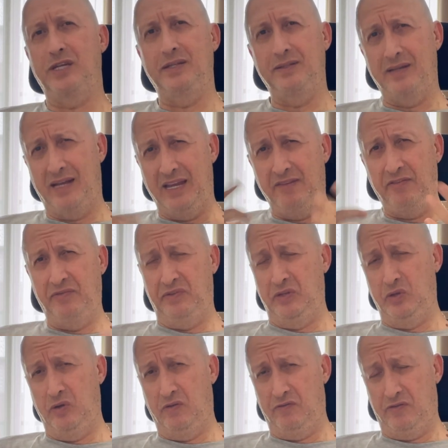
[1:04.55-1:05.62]
and I have a
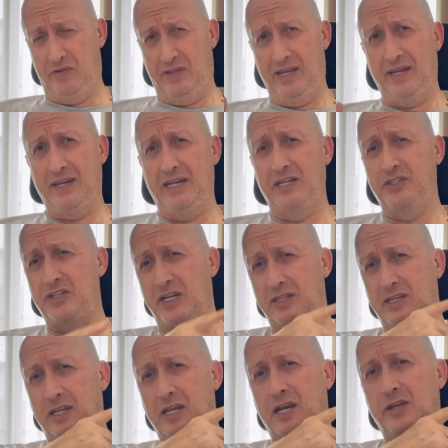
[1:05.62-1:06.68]
video for that, and check
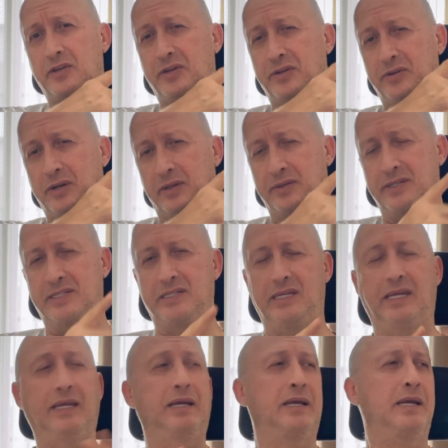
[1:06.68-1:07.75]
that out here on this
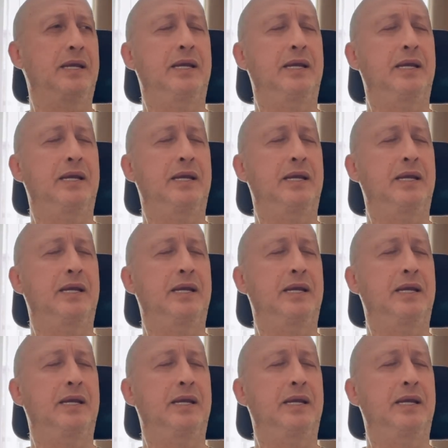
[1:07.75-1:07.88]
link.